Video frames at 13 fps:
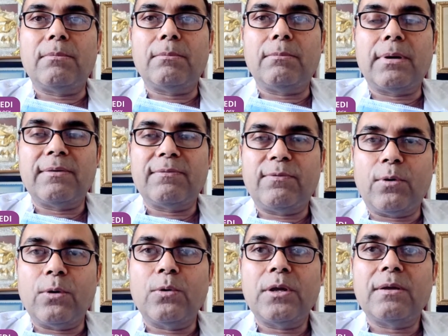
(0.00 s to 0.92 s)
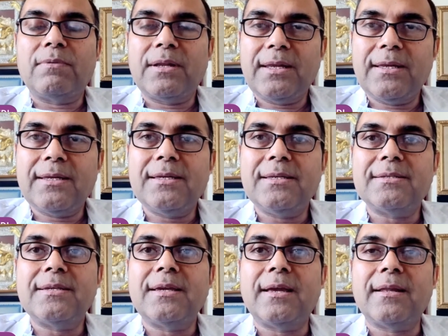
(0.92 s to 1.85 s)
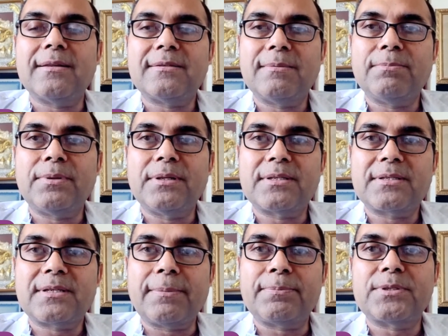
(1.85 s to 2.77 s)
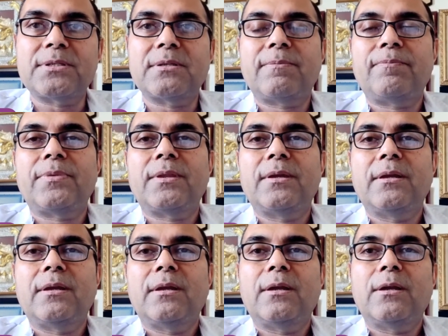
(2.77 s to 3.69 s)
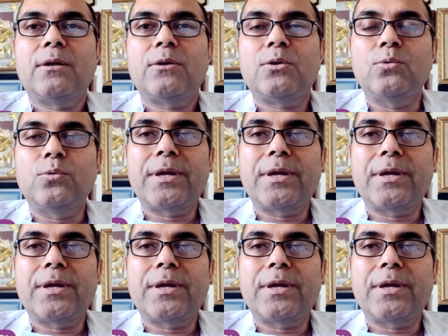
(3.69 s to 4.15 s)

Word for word: by following very easy and simple steps, you